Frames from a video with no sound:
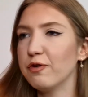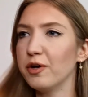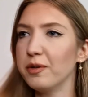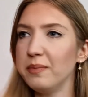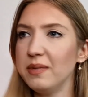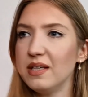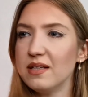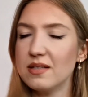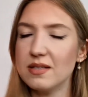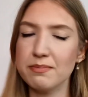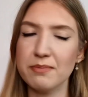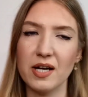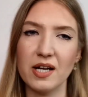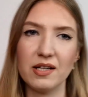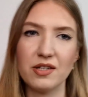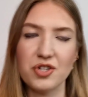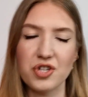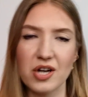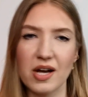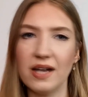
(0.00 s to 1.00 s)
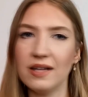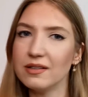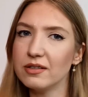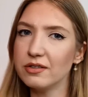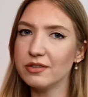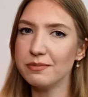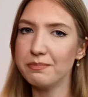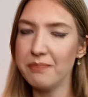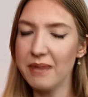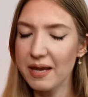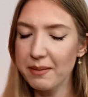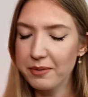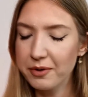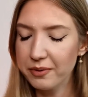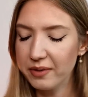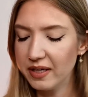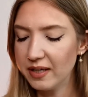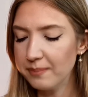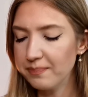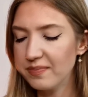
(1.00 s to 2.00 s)
For me, it's my childhood
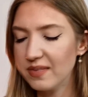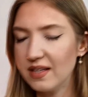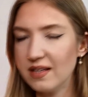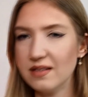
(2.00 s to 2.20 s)
memory.